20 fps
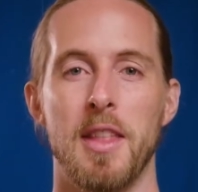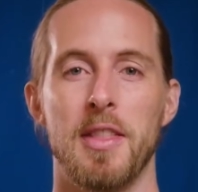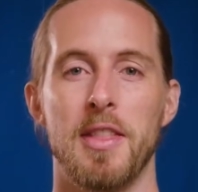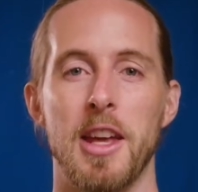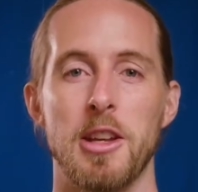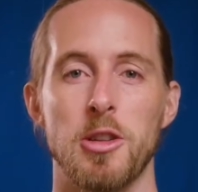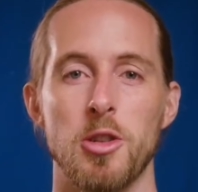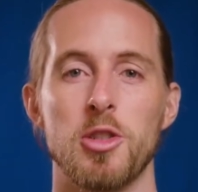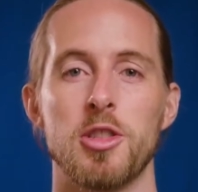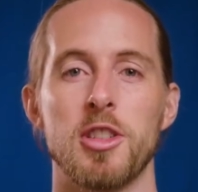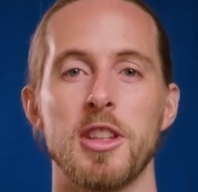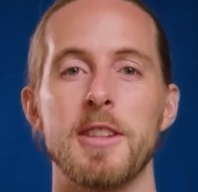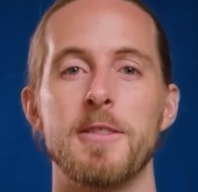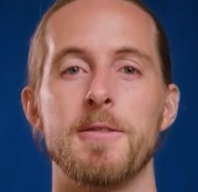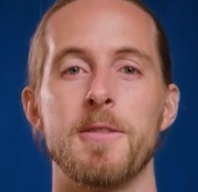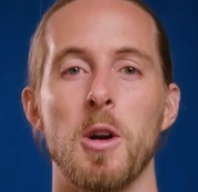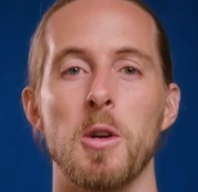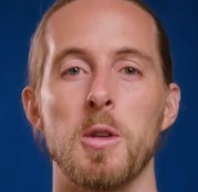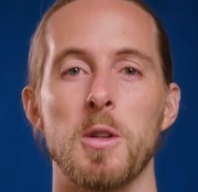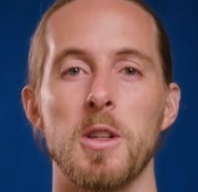they usually
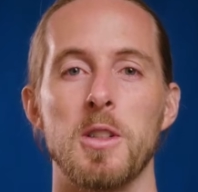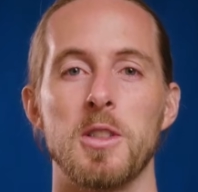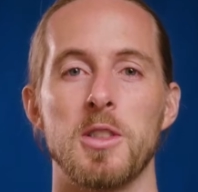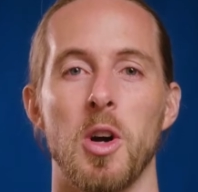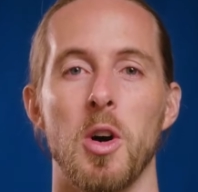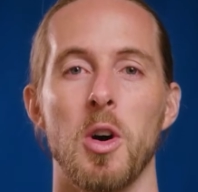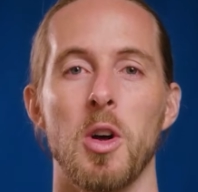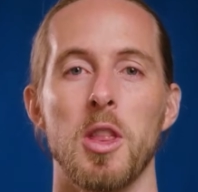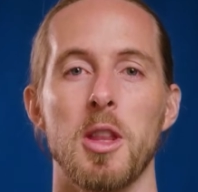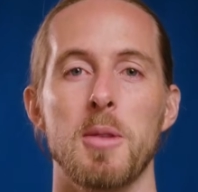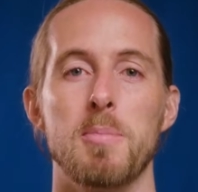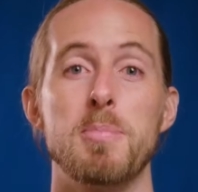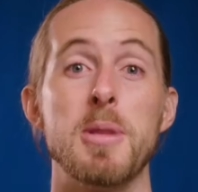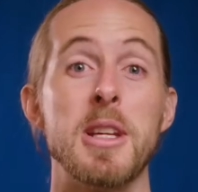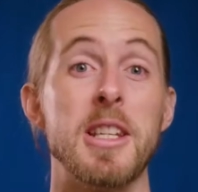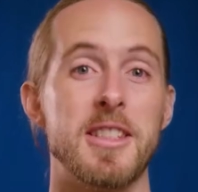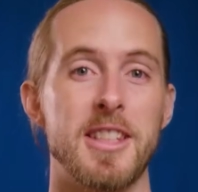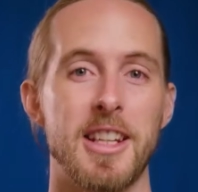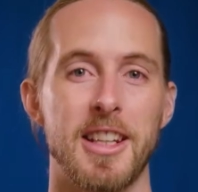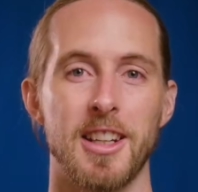focus on the
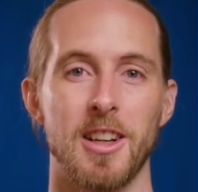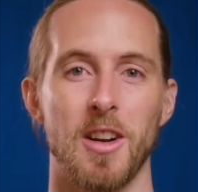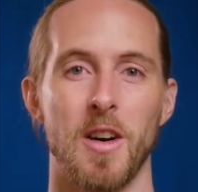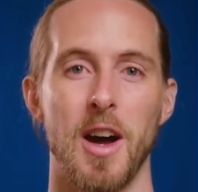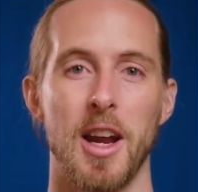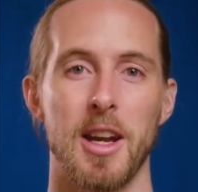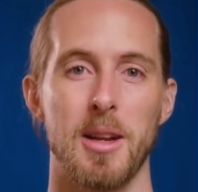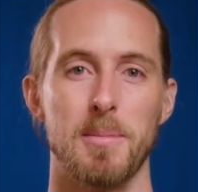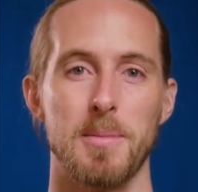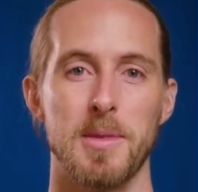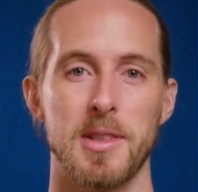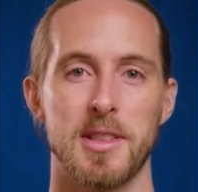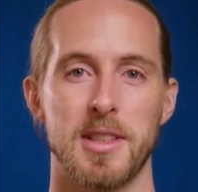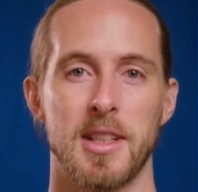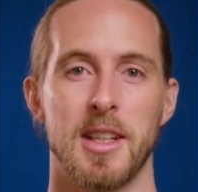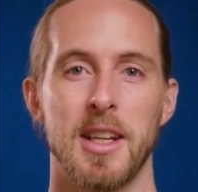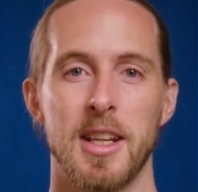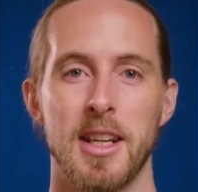big ticket items: